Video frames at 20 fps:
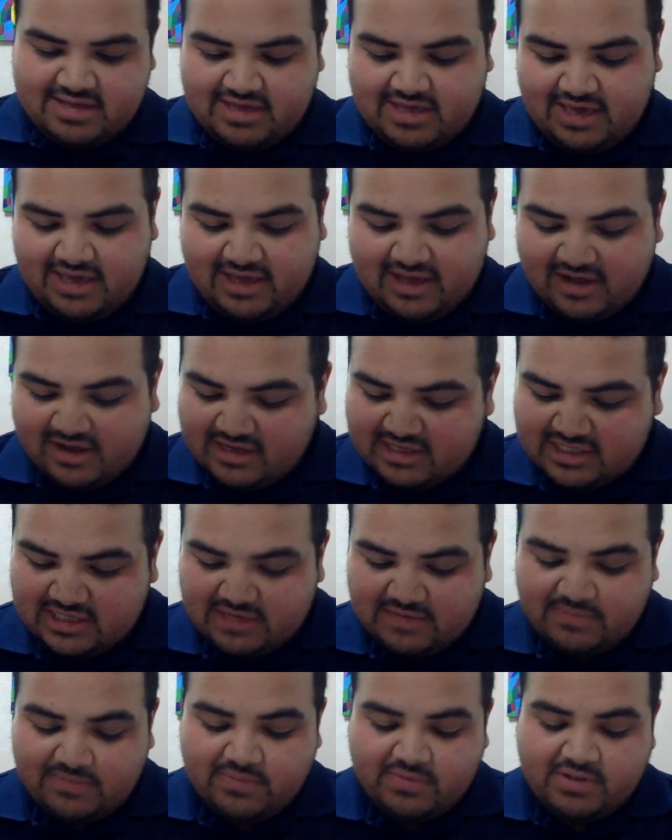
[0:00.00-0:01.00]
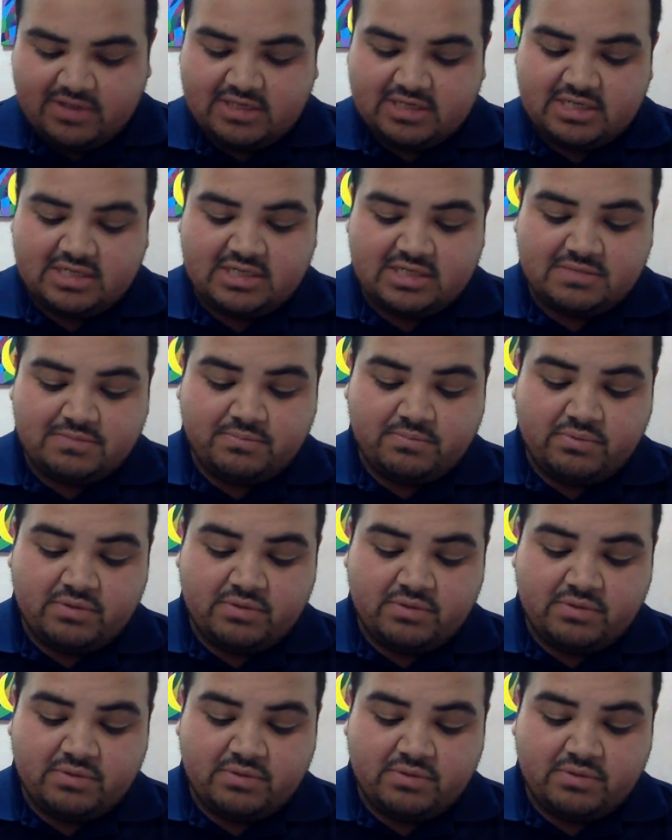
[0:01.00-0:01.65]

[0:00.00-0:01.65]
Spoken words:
key concept, which is